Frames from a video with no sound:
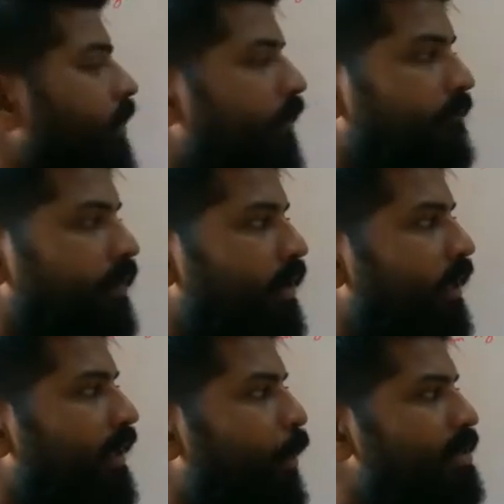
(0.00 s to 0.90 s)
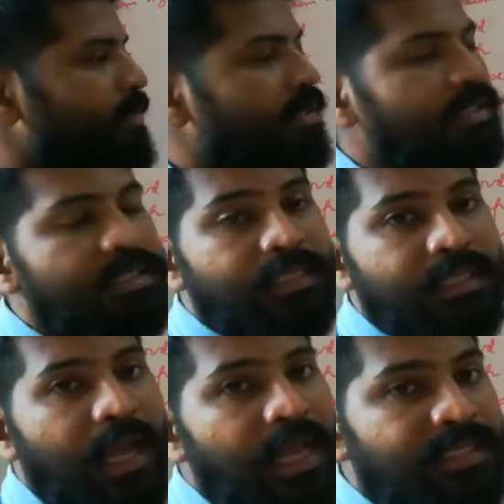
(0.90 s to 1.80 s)
whether a given substance is
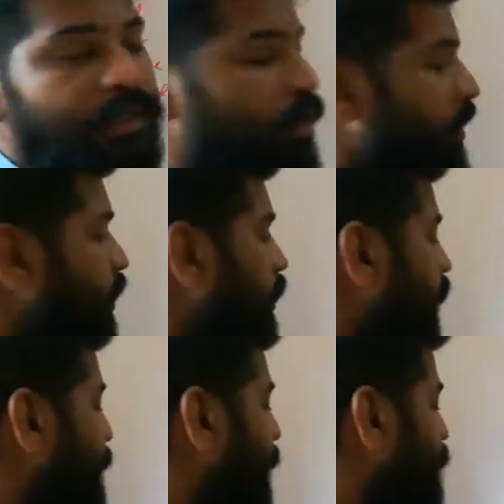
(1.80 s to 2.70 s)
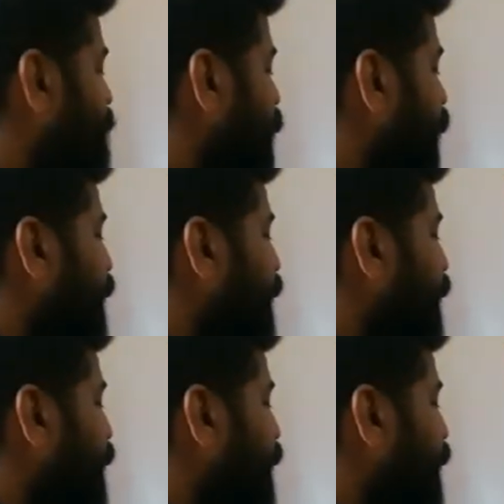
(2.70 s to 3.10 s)
acid or a base.